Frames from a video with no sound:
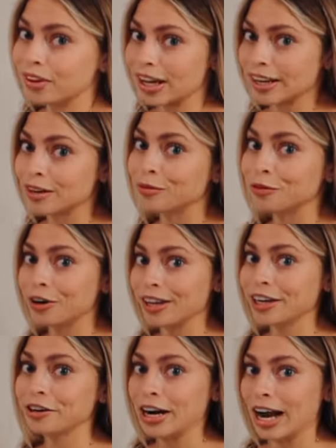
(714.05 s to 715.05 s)
like
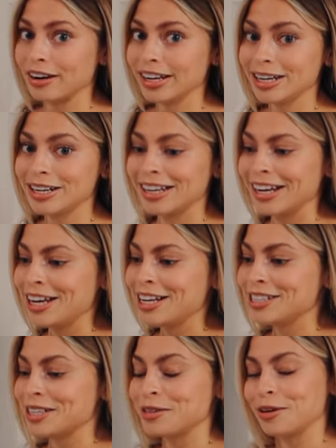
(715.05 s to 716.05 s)
really crowded,
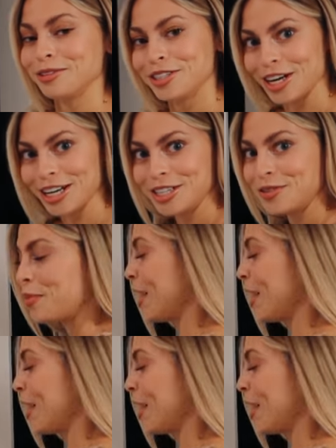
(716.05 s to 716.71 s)
so don't judge,